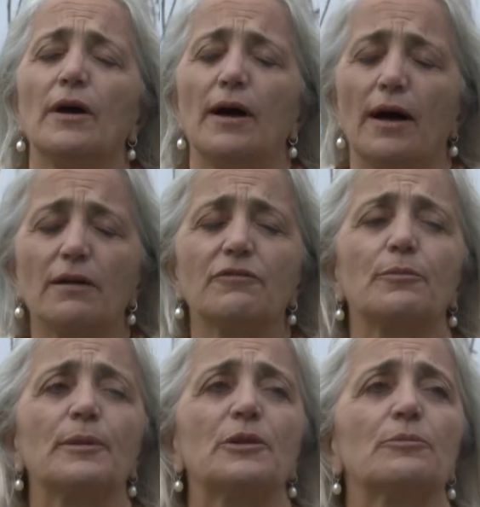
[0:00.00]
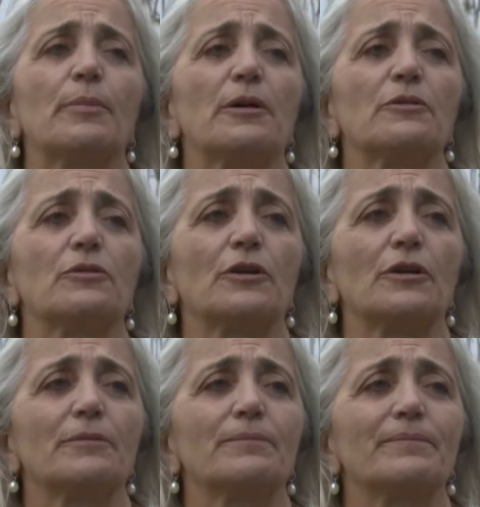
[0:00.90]
where people
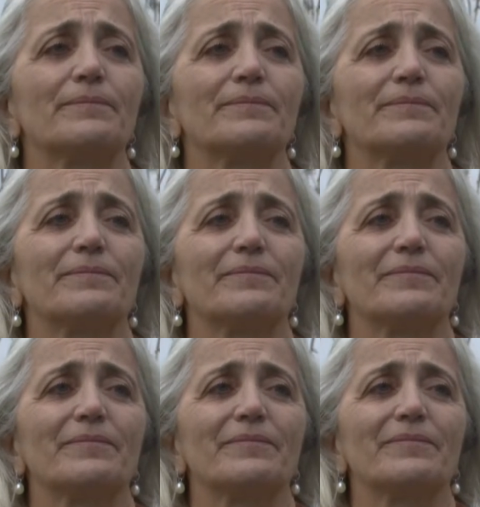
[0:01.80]
pay to go through the